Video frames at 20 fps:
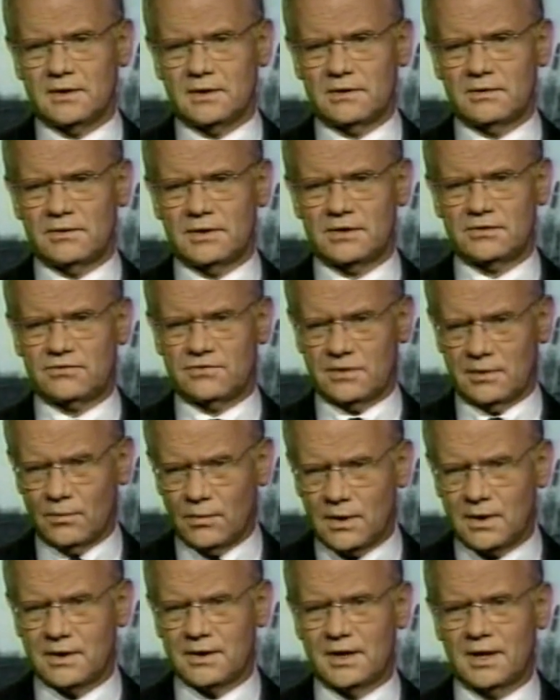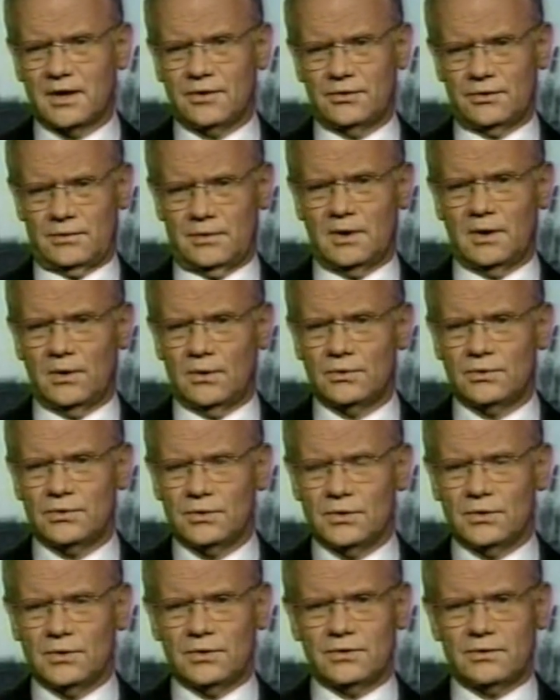that somewhere down the road,
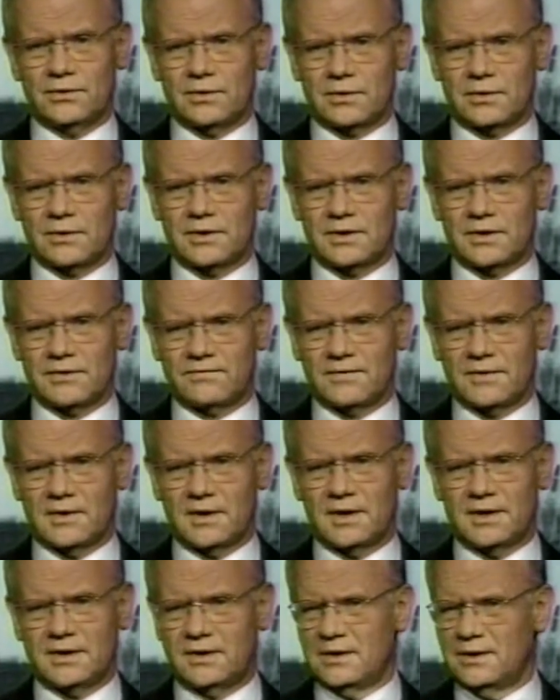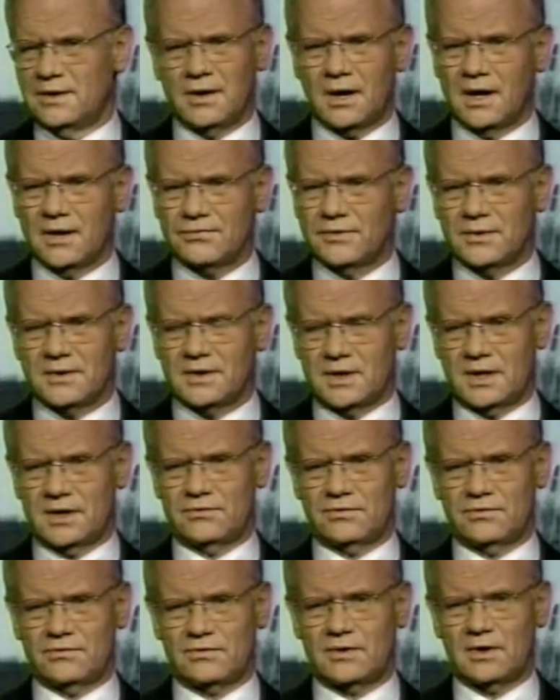you're going to find not that
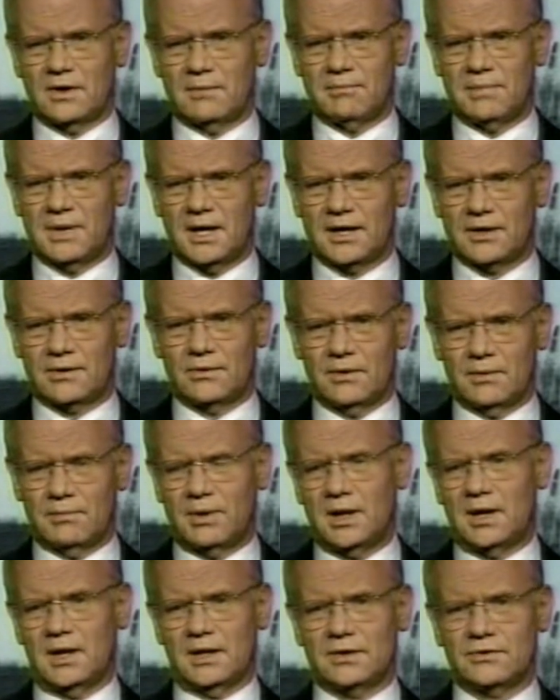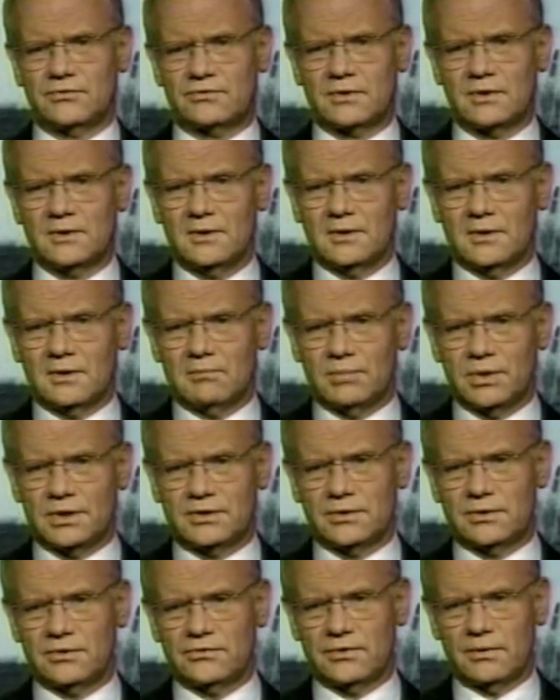NASA's cut back or abolished, but
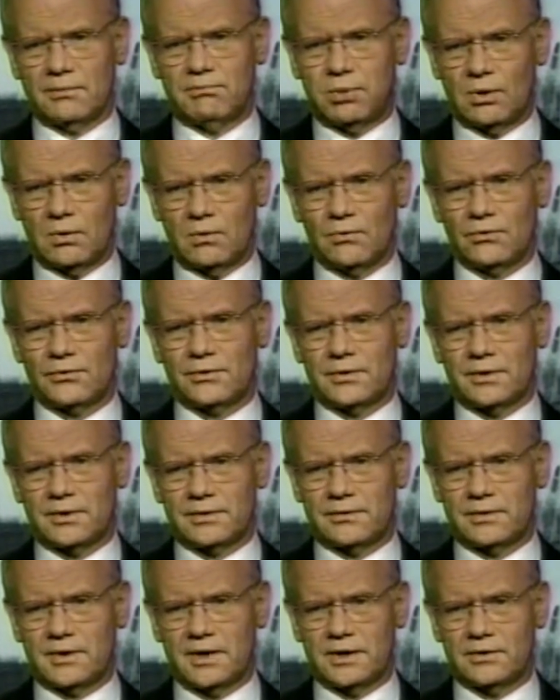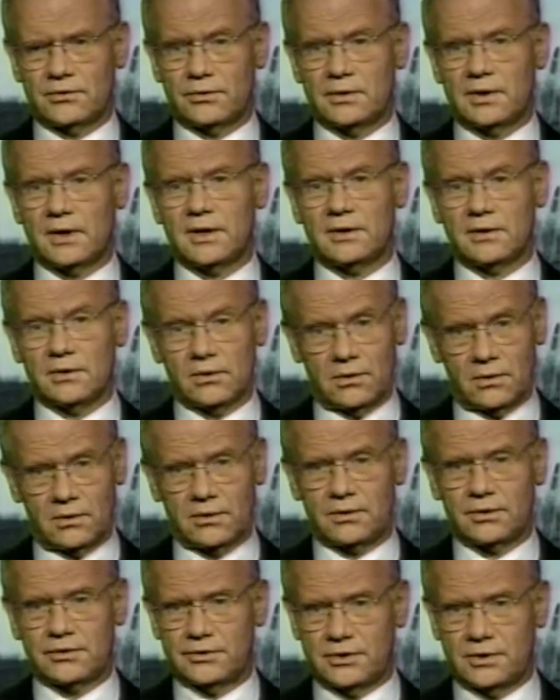there's a bolder and grander and a
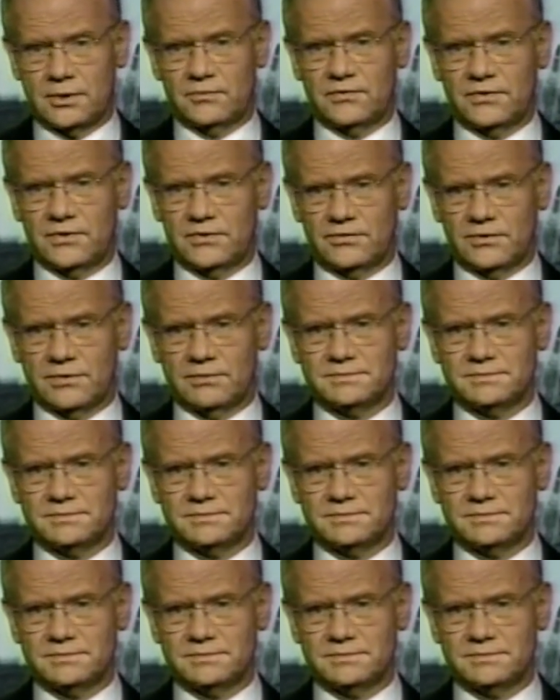longer-term vision.